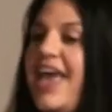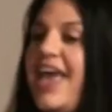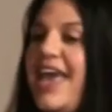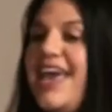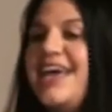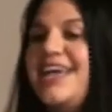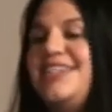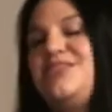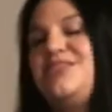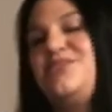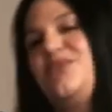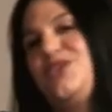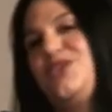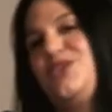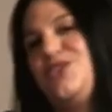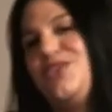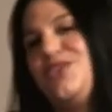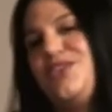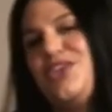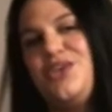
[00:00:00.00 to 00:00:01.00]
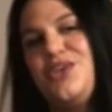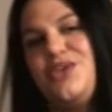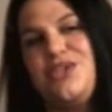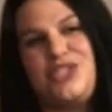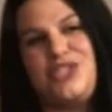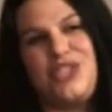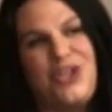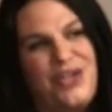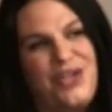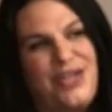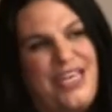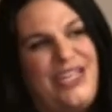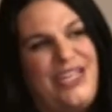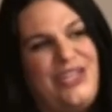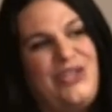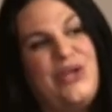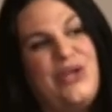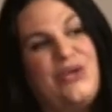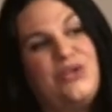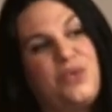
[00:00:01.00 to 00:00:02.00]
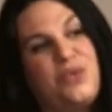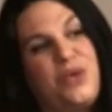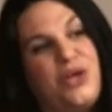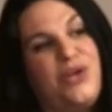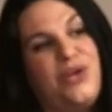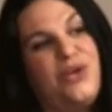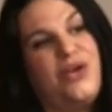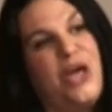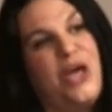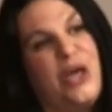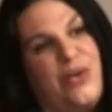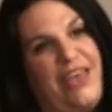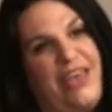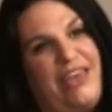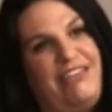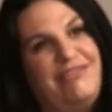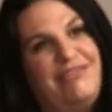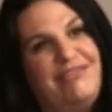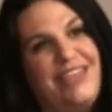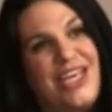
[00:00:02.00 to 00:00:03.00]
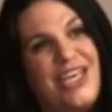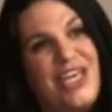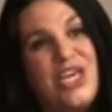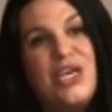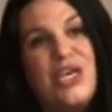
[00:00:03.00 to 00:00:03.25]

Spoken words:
and to make sure that your attorney knows where you're going.